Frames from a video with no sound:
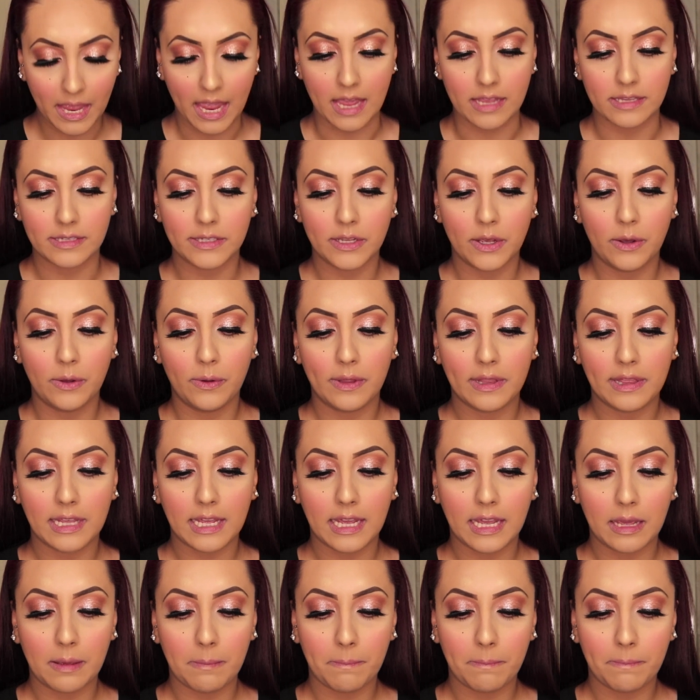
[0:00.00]
Okay, so
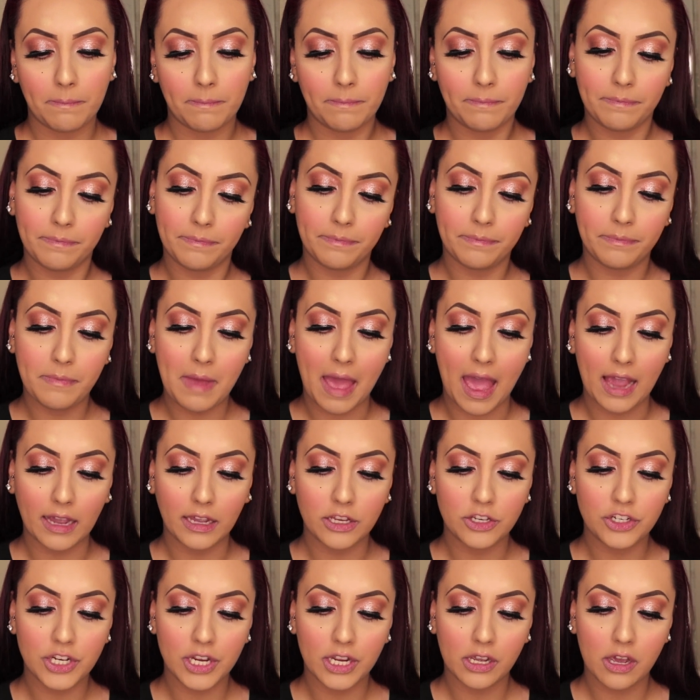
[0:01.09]
the
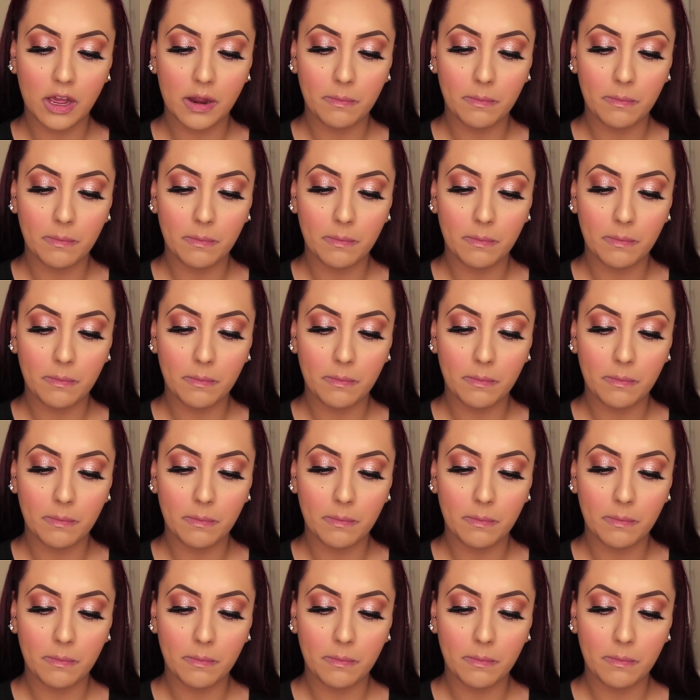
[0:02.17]
packaging